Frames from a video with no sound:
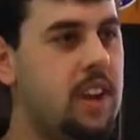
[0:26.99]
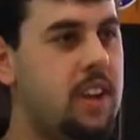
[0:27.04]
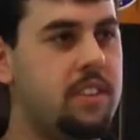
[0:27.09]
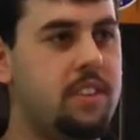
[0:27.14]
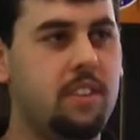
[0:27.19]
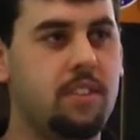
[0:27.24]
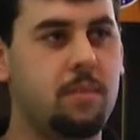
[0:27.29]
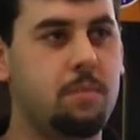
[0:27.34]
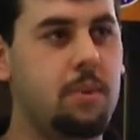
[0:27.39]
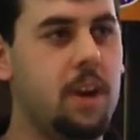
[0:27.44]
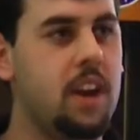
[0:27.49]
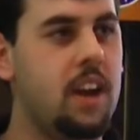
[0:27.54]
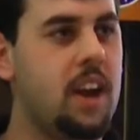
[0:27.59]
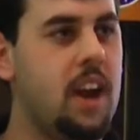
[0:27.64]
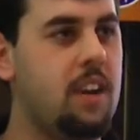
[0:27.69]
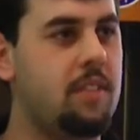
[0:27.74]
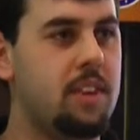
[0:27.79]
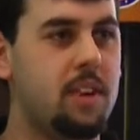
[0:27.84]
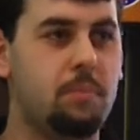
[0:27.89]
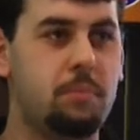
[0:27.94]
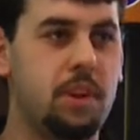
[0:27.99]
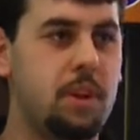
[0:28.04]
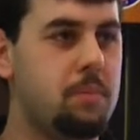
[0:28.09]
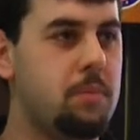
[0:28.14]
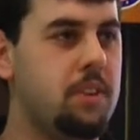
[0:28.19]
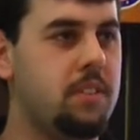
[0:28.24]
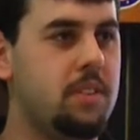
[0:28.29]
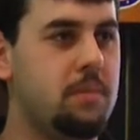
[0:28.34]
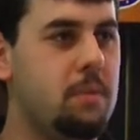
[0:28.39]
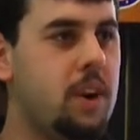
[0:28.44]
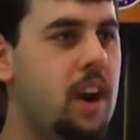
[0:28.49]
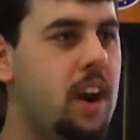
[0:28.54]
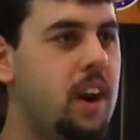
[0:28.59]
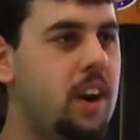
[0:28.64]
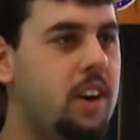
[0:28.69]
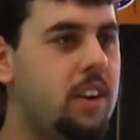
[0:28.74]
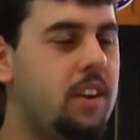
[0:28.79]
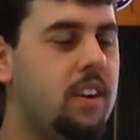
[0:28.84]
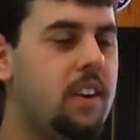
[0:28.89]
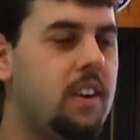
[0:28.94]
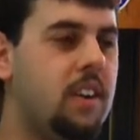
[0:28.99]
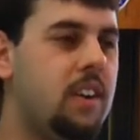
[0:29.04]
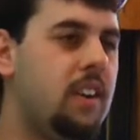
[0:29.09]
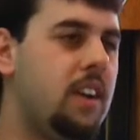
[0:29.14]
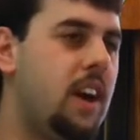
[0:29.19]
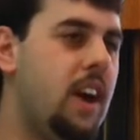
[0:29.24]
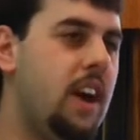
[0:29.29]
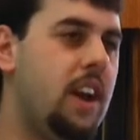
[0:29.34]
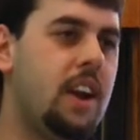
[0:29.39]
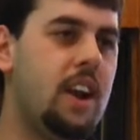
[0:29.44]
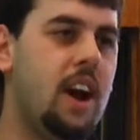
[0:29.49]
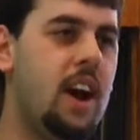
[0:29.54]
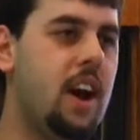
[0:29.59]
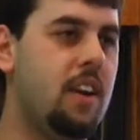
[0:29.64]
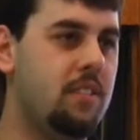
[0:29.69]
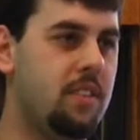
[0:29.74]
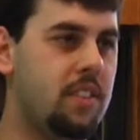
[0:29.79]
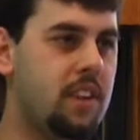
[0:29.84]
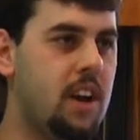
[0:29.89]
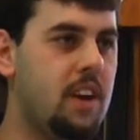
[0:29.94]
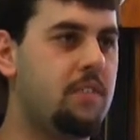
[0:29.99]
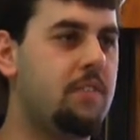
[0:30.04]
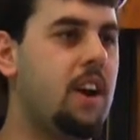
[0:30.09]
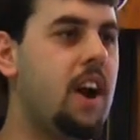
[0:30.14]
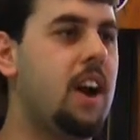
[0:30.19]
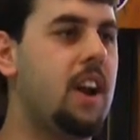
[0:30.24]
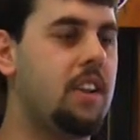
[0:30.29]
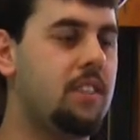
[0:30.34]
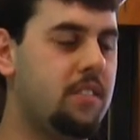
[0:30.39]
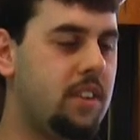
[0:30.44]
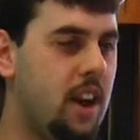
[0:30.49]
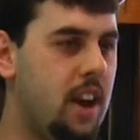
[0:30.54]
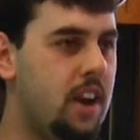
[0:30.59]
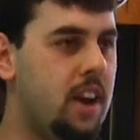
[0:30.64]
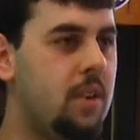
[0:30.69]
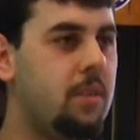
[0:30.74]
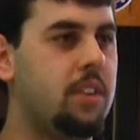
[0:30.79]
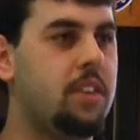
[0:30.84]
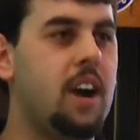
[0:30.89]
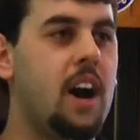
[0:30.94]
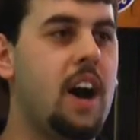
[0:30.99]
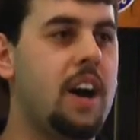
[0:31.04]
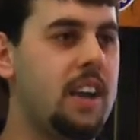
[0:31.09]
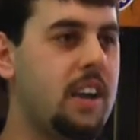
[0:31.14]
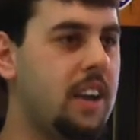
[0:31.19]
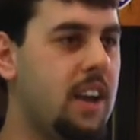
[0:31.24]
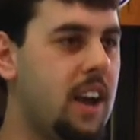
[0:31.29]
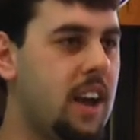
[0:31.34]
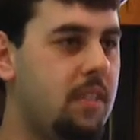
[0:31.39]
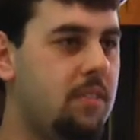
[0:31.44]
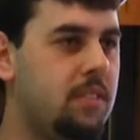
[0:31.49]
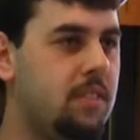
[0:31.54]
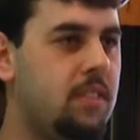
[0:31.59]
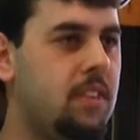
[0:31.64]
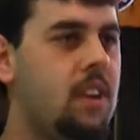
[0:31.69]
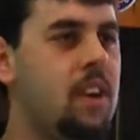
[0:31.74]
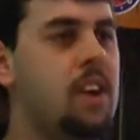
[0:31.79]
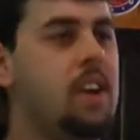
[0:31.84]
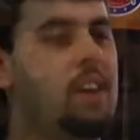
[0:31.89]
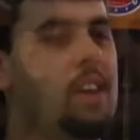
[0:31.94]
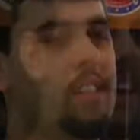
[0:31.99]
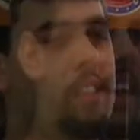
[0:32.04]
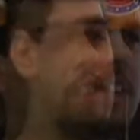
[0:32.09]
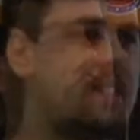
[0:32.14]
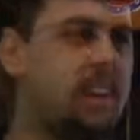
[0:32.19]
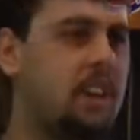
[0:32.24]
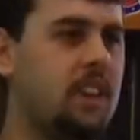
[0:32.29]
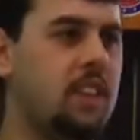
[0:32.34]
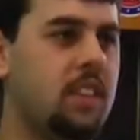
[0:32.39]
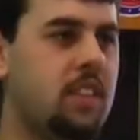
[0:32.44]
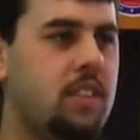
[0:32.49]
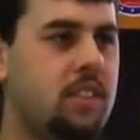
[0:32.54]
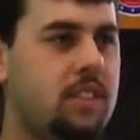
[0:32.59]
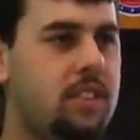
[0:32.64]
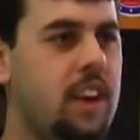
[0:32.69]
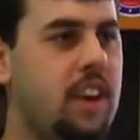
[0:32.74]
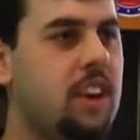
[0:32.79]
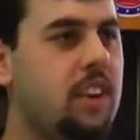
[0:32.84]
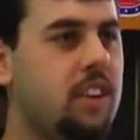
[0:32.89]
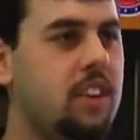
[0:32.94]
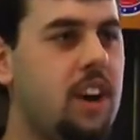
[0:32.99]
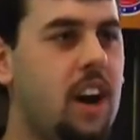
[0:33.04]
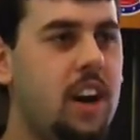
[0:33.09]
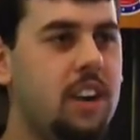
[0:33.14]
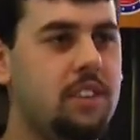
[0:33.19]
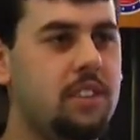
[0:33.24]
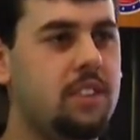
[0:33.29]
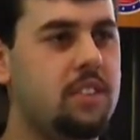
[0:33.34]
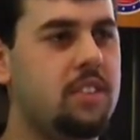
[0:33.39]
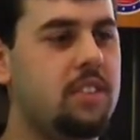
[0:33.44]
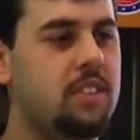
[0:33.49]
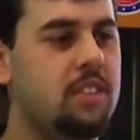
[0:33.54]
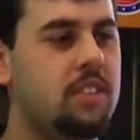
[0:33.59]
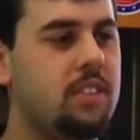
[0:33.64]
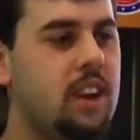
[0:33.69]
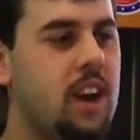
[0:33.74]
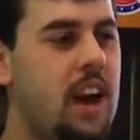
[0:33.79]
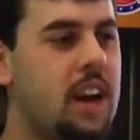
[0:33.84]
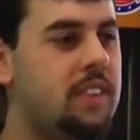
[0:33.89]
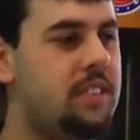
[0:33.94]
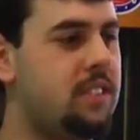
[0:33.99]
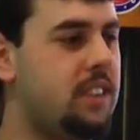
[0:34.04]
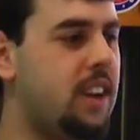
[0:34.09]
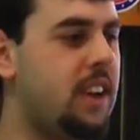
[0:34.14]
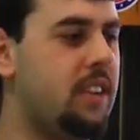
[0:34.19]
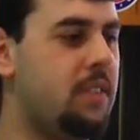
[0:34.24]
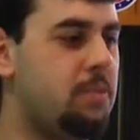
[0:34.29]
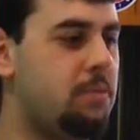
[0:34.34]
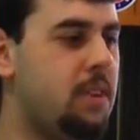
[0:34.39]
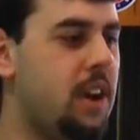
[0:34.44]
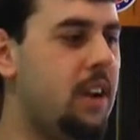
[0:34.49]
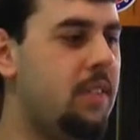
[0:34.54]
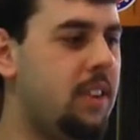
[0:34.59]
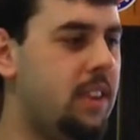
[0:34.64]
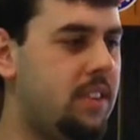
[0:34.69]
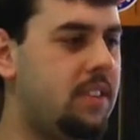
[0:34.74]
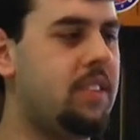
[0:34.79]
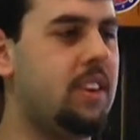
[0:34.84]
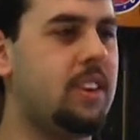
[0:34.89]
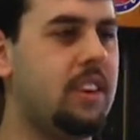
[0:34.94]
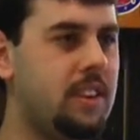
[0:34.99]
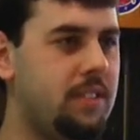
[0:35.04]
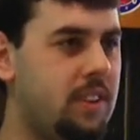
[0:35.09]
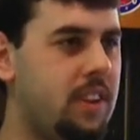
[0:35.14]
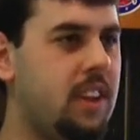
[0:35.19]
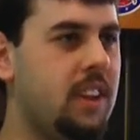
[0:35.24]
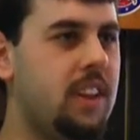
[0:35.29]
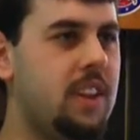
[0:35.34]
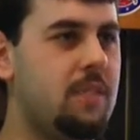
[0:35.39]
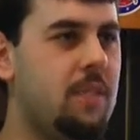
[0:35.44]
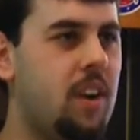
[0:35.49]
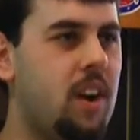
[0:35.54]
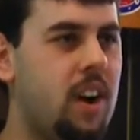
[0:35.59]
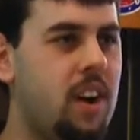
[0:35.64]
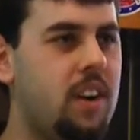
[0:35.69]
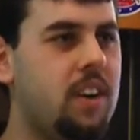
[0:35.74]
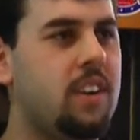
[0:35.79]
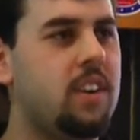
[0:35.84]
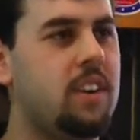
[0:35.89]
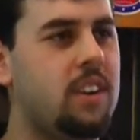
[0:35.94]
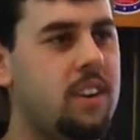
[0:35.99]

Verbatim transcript: anticipate having a pretty busy bar and uh, everything on Friday and Saturday with the hockey games. During like the dinner rush, I'd say it's probably it's significantly more.